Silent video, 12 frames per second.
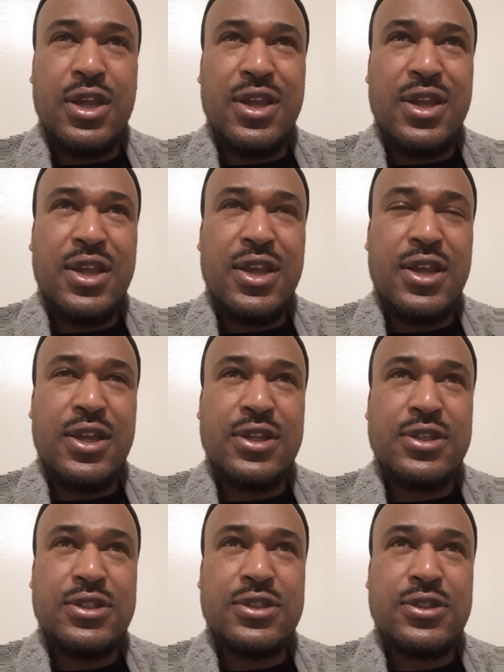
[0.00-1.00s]

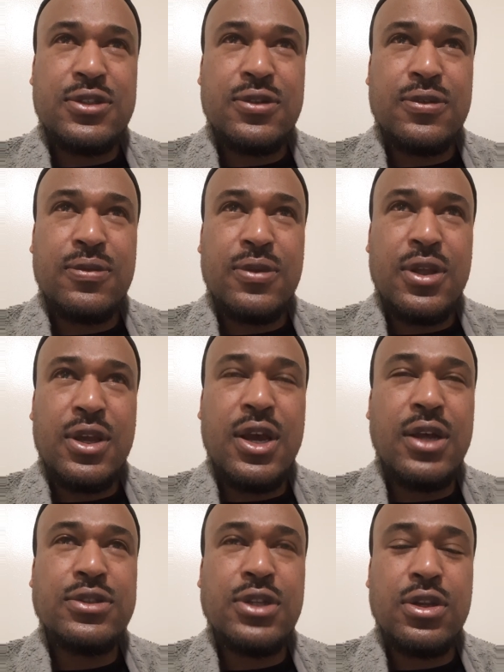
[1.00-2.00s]
it
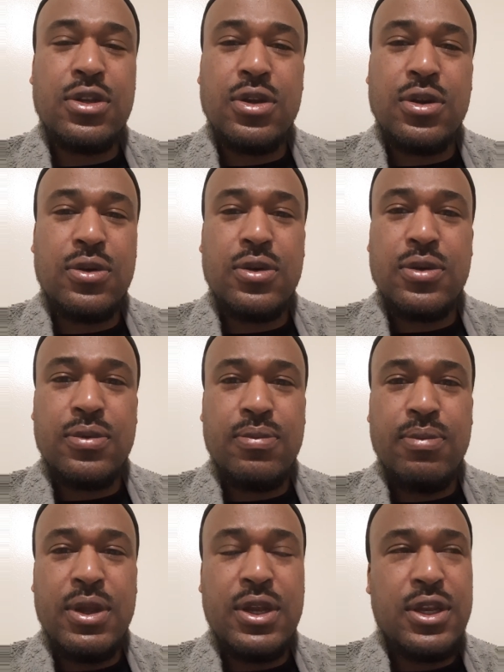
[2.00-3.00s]
comes under
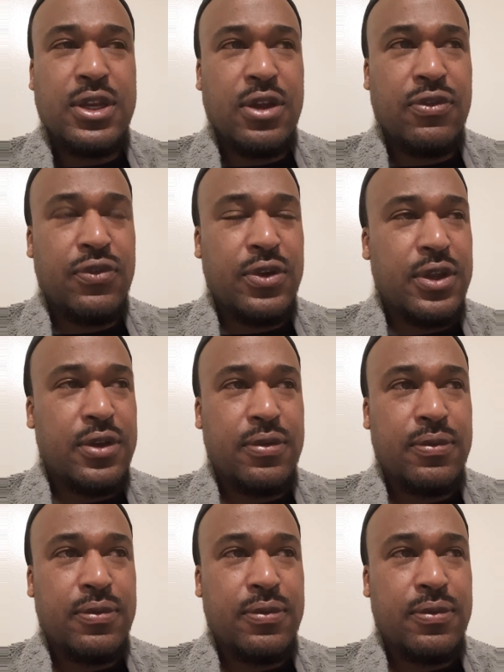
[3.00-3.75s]
many different